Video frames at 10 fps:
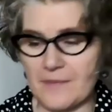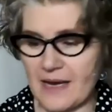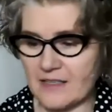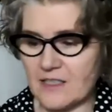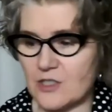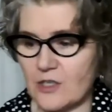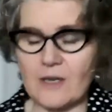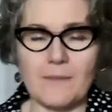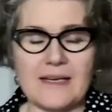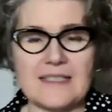And let's look
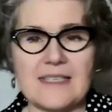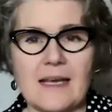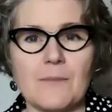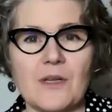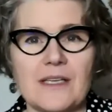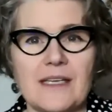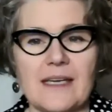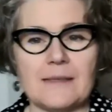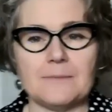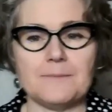at my sample again.